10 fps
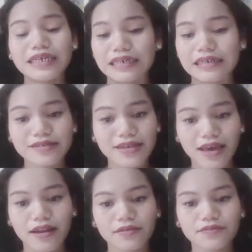in
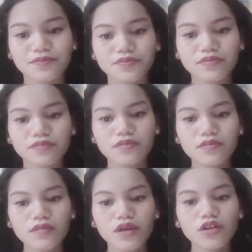Excel.
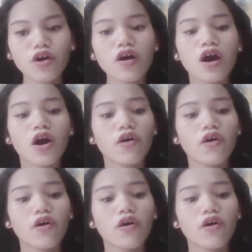No?